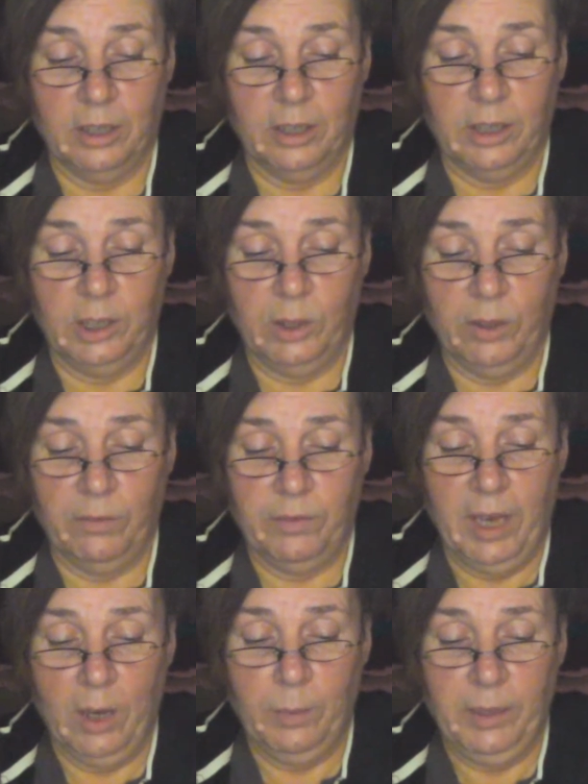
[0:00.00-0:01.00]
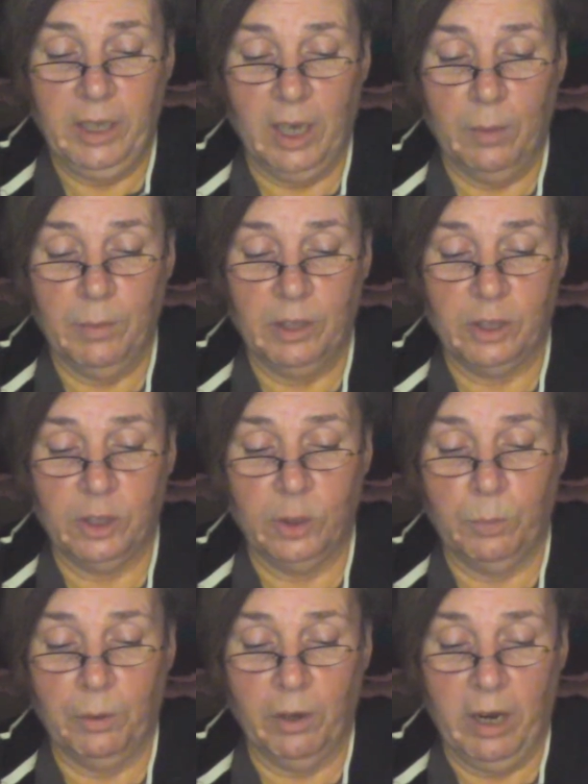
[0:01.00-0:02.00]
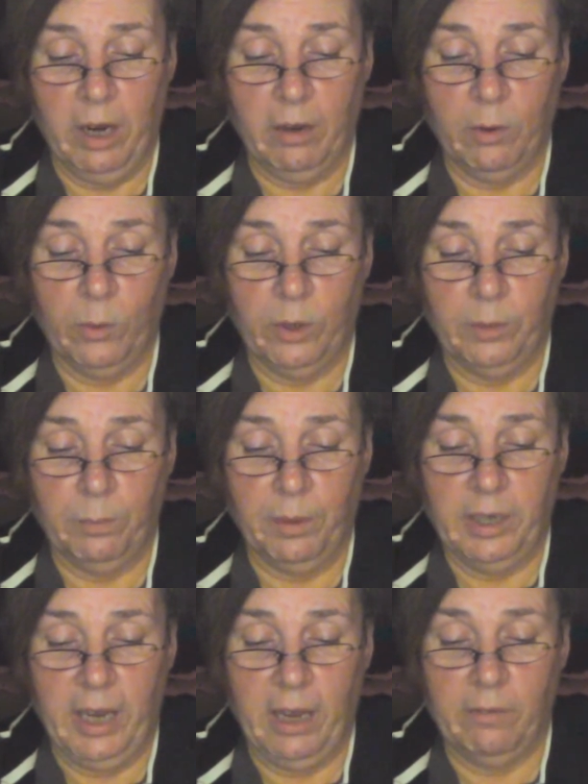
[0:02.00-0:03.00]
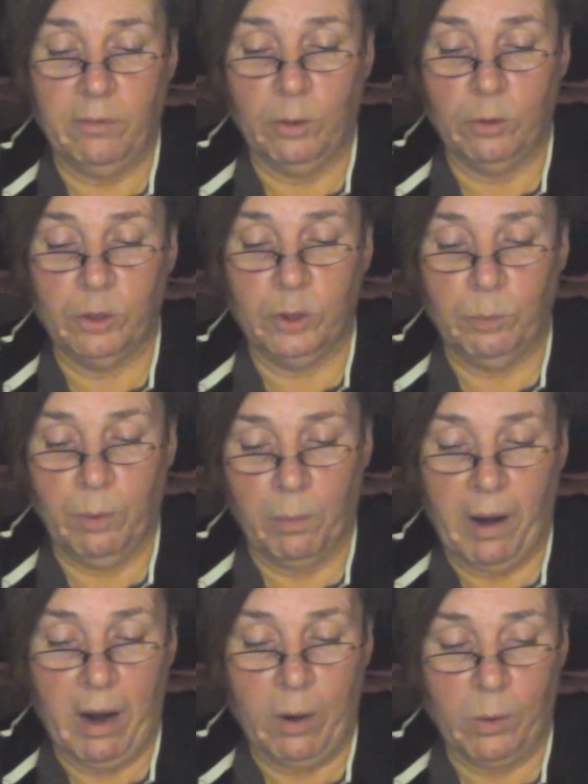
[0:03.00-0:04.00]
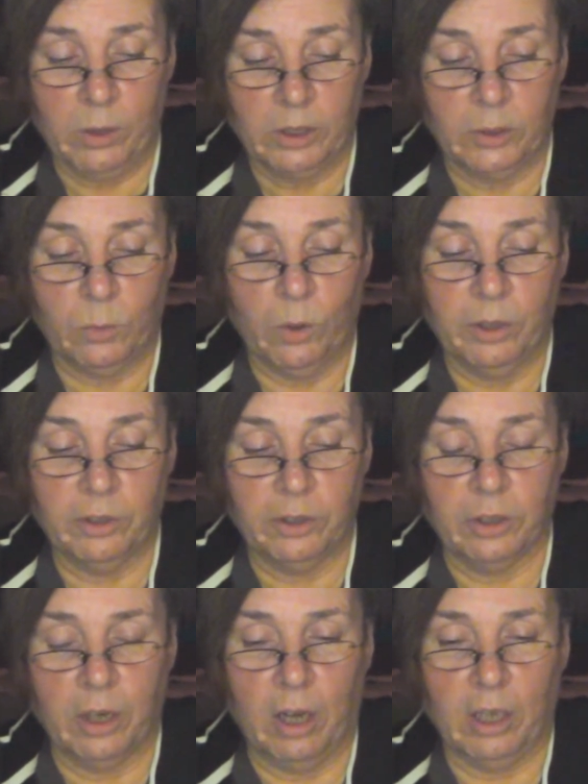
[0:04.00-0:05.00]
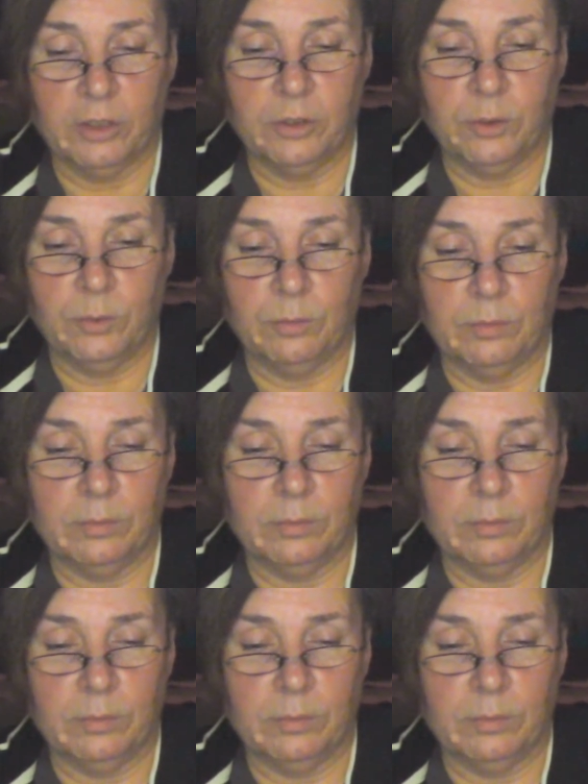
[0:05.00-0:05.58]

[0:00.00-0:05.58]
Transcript: You have now become a super heroine but have no superpowers. What is your costume?